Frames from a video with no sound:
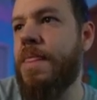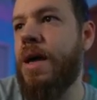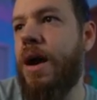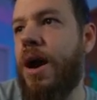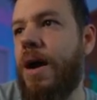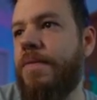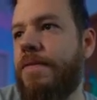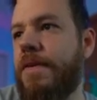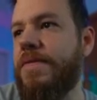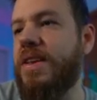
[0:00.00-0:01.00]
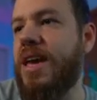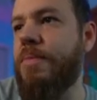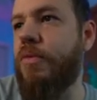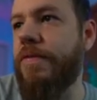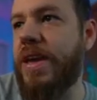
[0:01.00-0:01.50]
Um, the 50-day
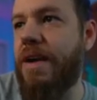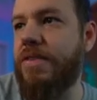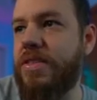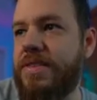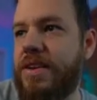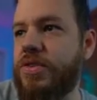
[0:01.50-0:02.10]
moving average is there,